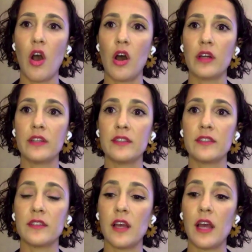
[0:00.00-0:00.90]

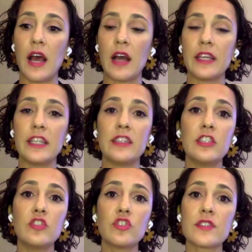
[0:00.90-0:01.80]
on
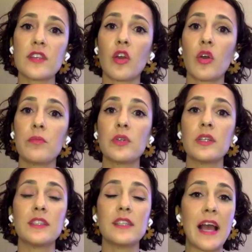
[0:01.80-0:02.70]
indigenous and
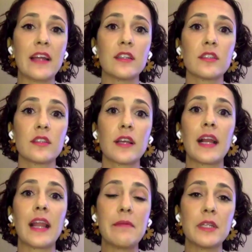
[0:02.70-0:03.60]
community-led
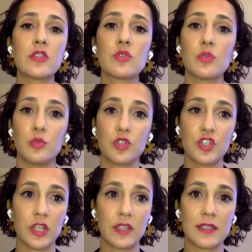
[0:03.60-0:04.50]
climate
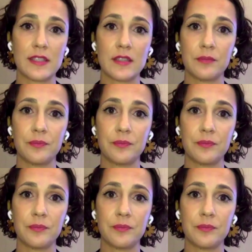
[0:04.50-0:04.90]
solutions.